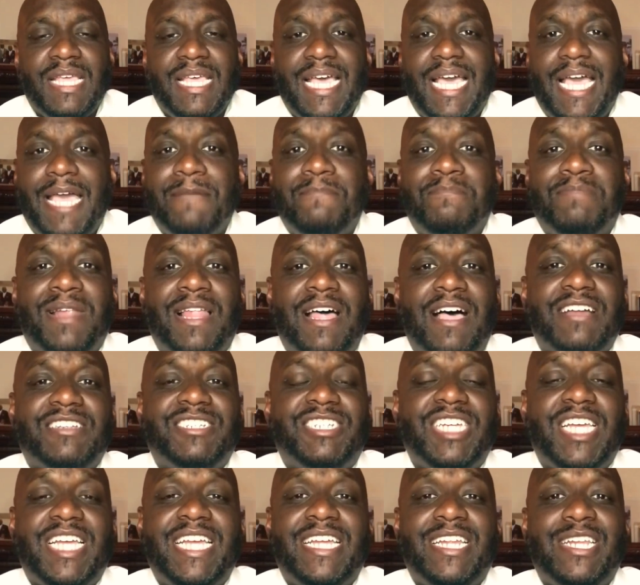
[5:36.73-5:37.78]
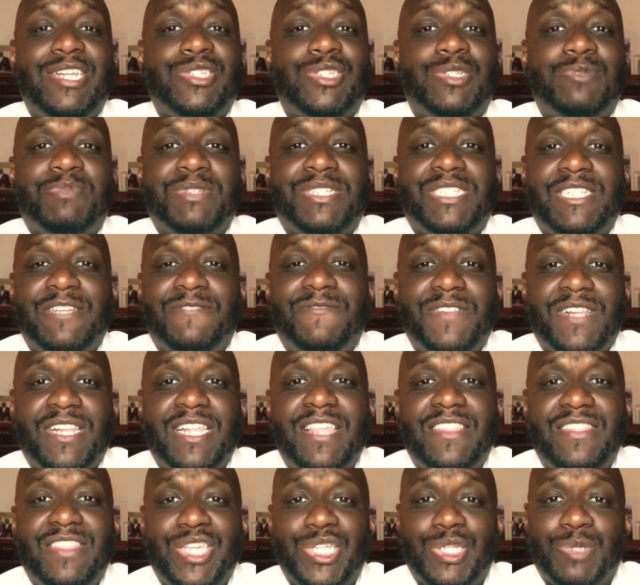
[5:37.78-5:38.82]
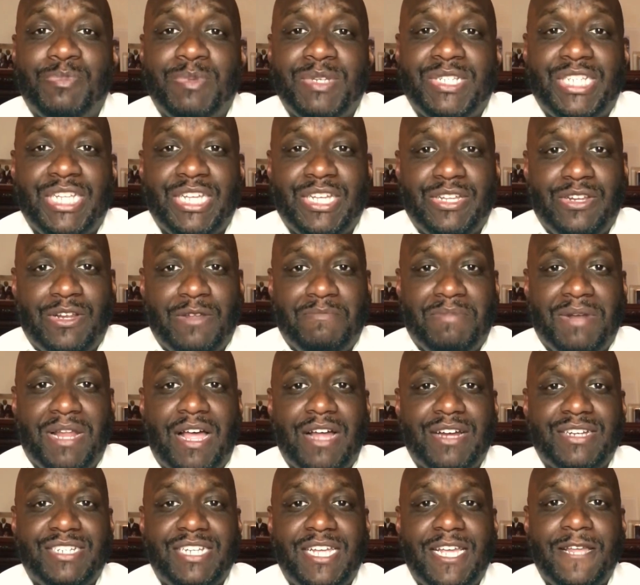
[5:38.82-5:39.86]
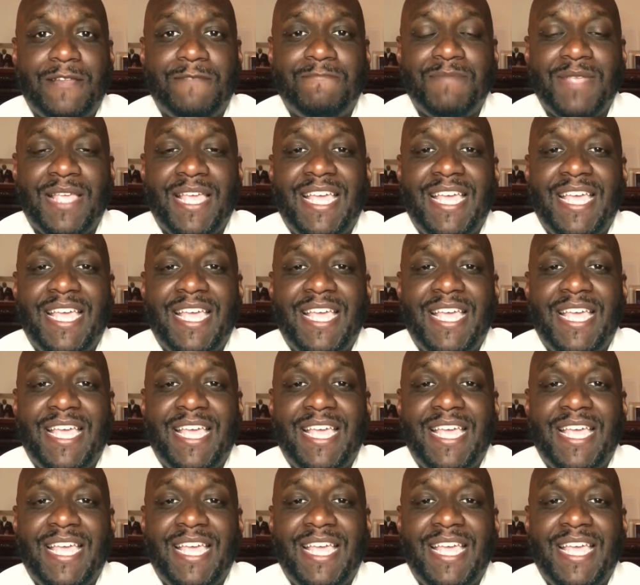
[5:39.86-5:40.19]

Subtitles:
A blockchain, and specifically this particular blockchain,